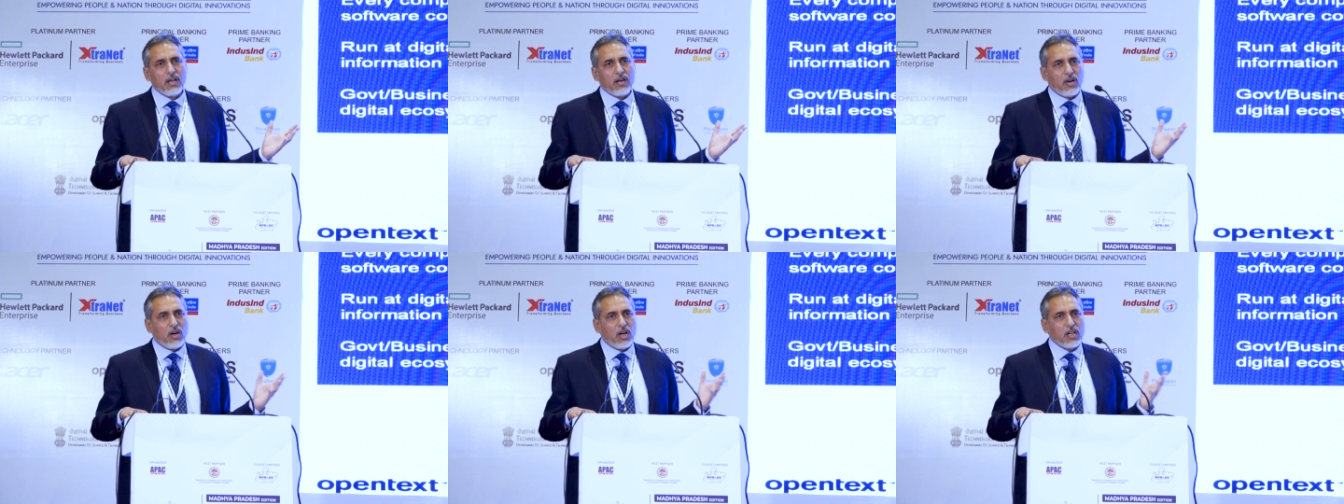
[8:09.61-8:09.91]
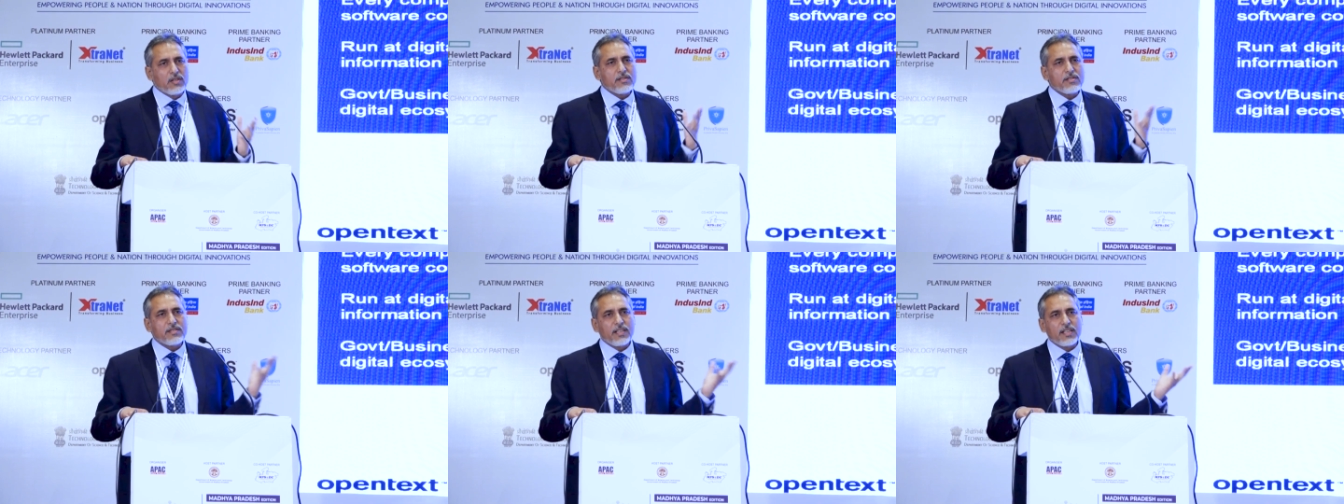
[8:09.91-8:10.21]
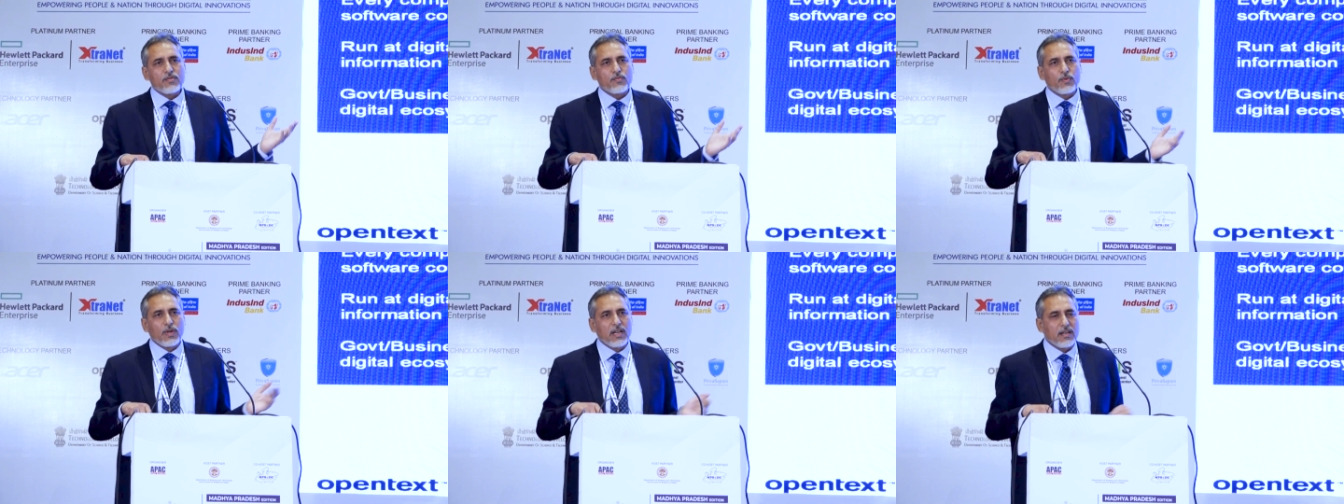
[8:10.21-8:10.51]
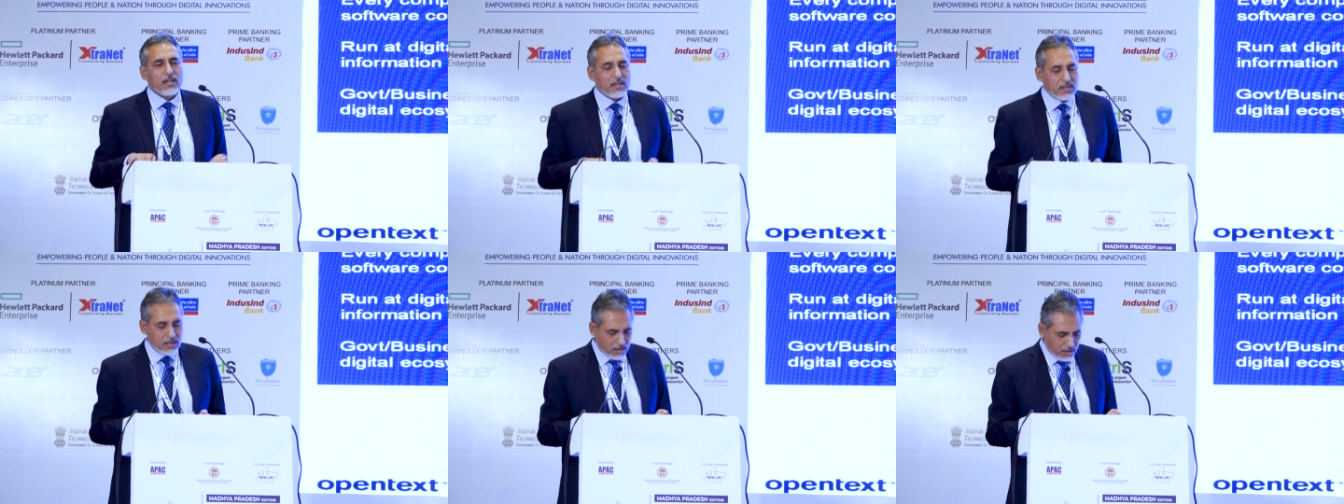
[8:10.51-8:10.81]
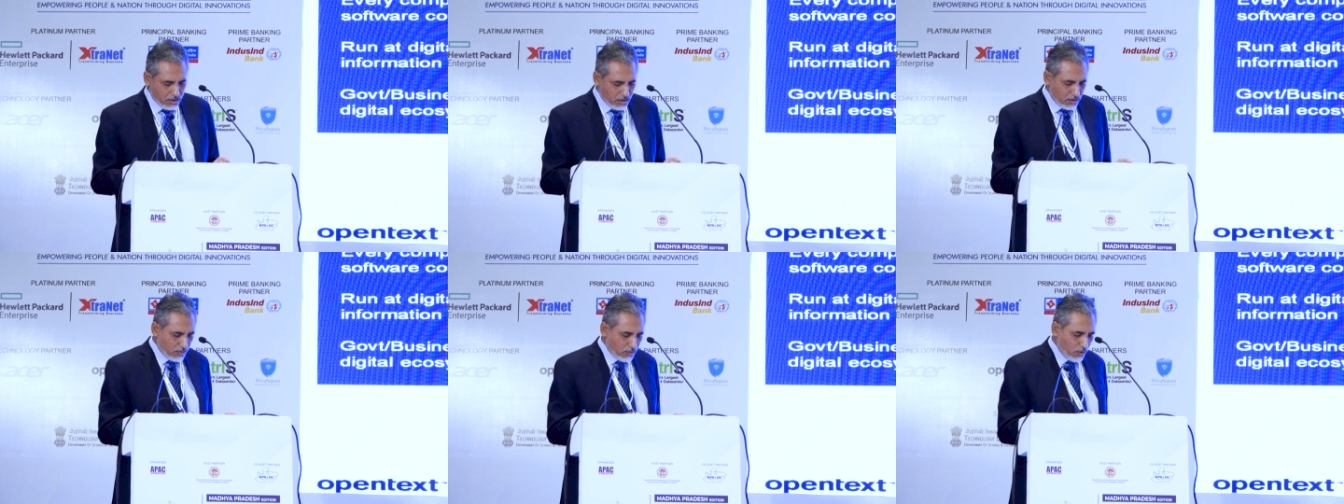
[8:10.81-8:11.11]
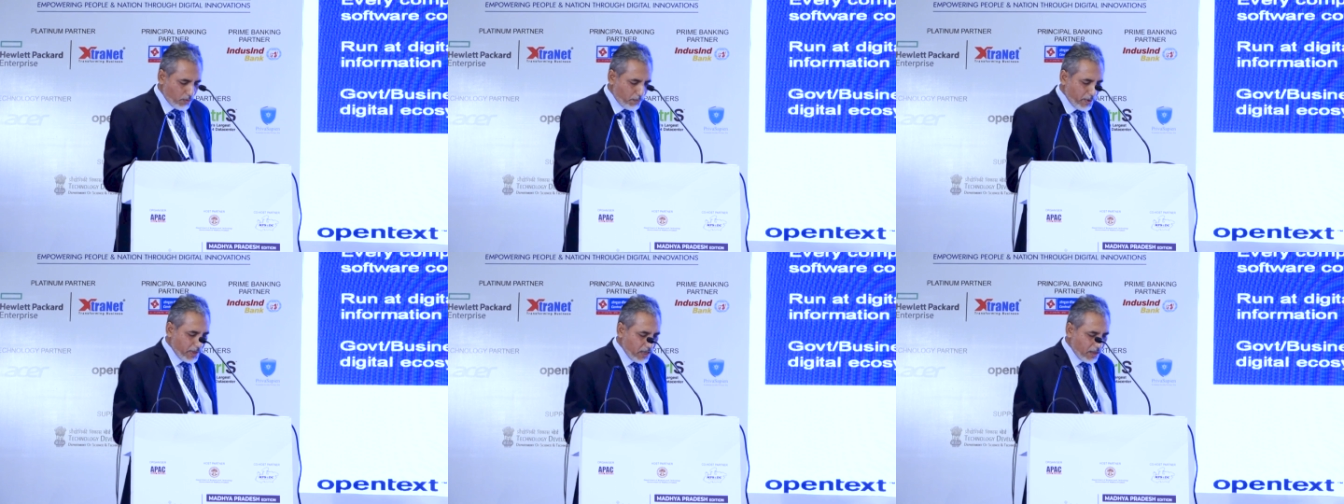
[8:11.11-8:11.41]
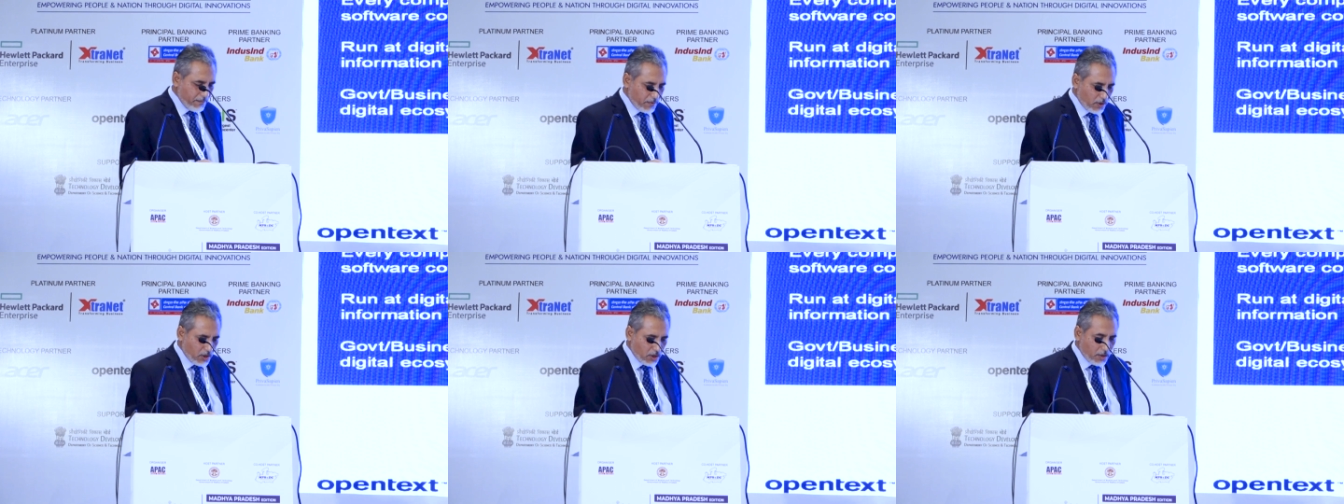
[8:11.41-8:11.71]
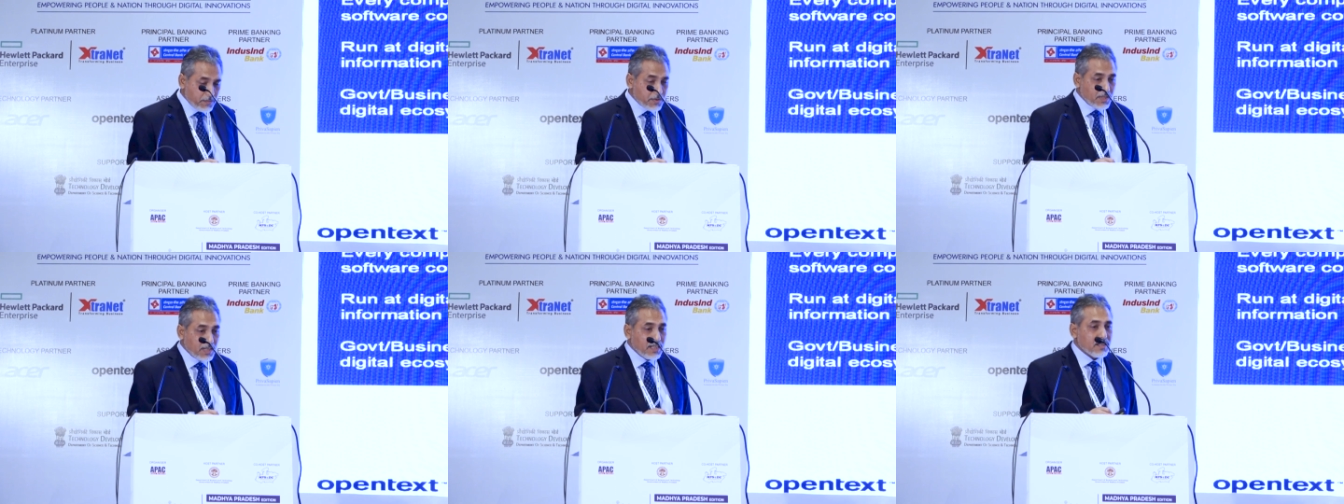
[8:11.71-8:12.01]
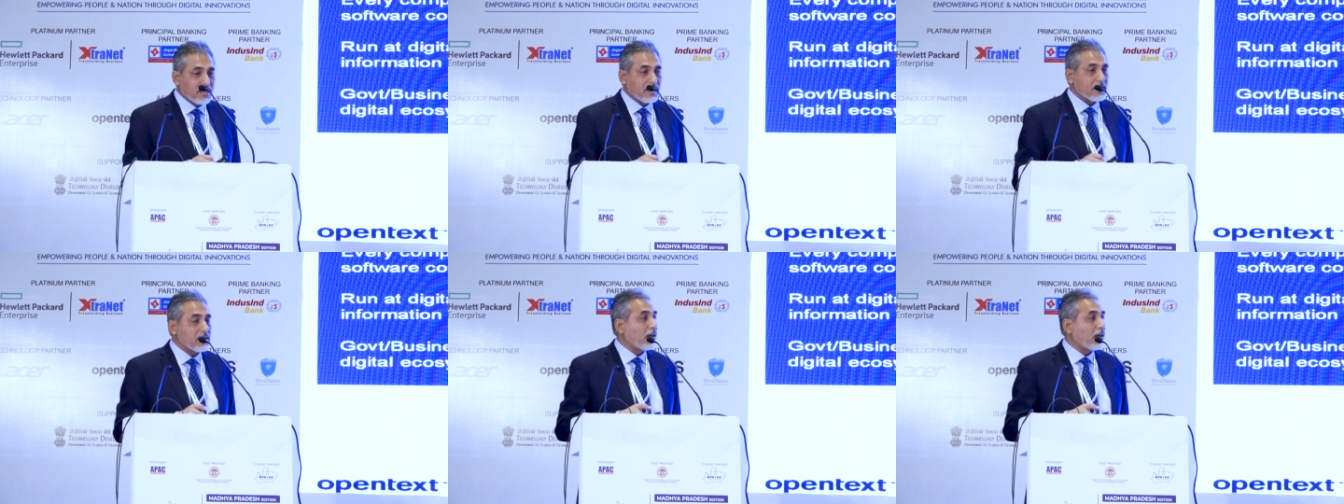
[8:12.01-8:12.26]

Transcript: all those things will you know, open up a lot of changes.